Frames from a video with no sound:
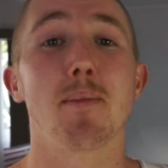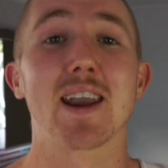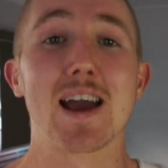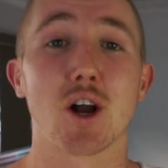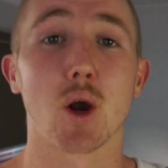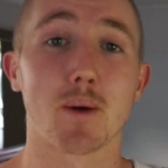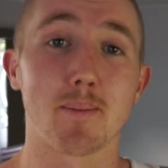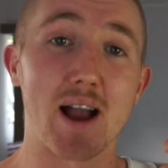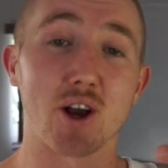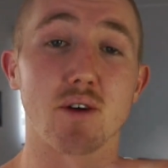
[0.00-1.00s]
But now going
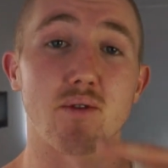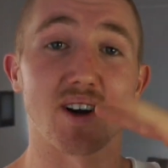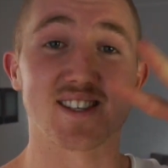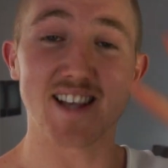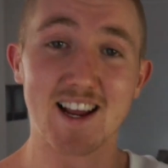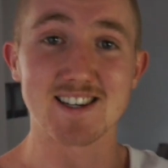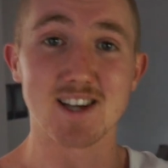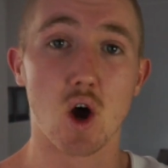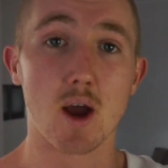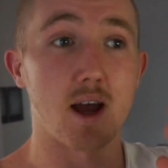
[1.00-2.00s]
back over it a second
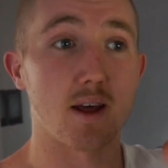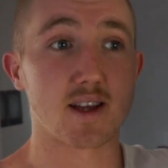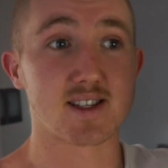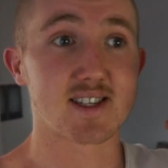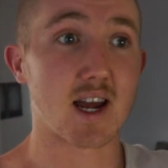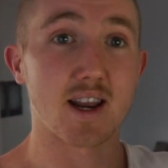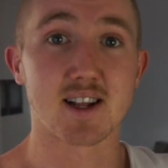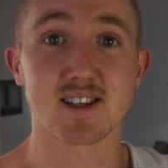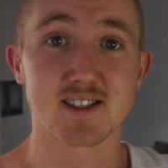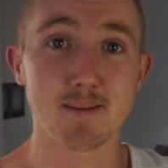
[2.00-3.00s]
time, uh, it's
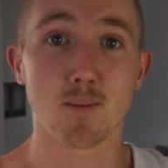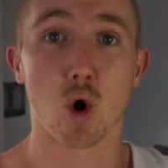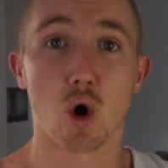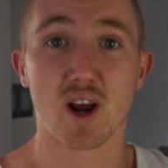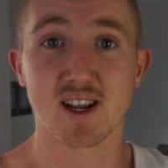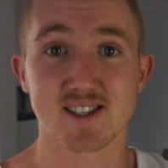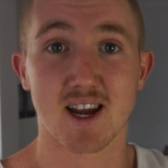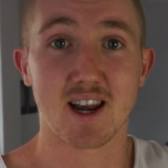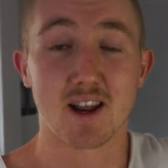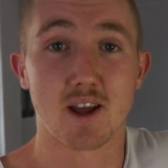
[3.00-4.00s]
starting to sit more. It's
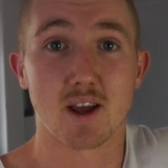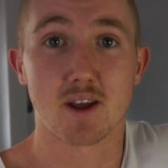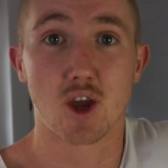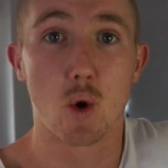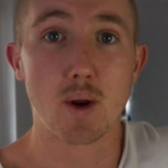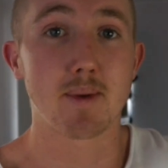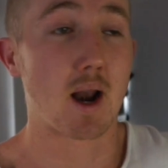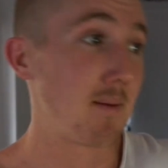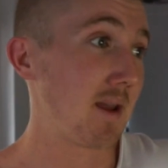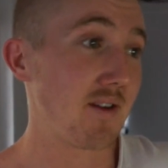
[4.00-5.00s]
starting to go in
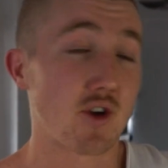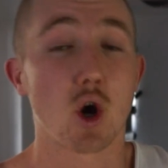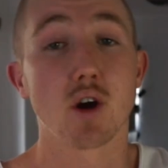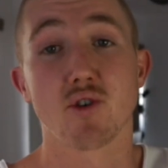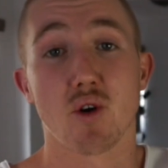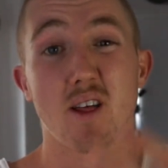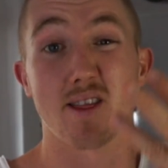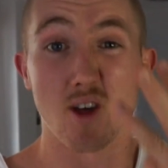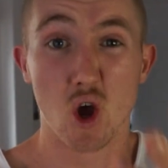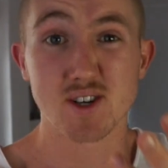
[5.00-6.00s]
better. I may even go over it a
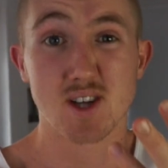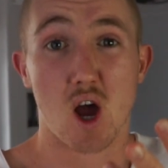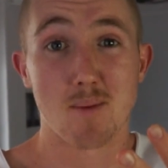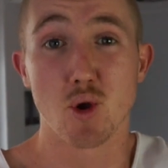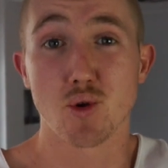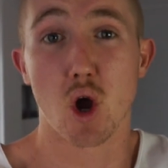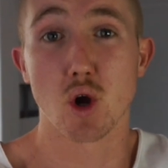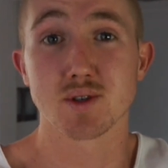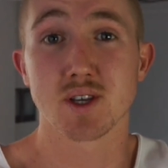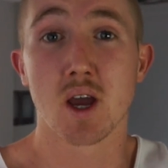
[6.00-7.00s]
third time, who
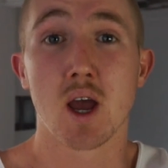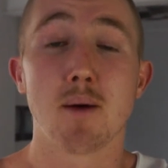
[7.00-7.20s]
knows.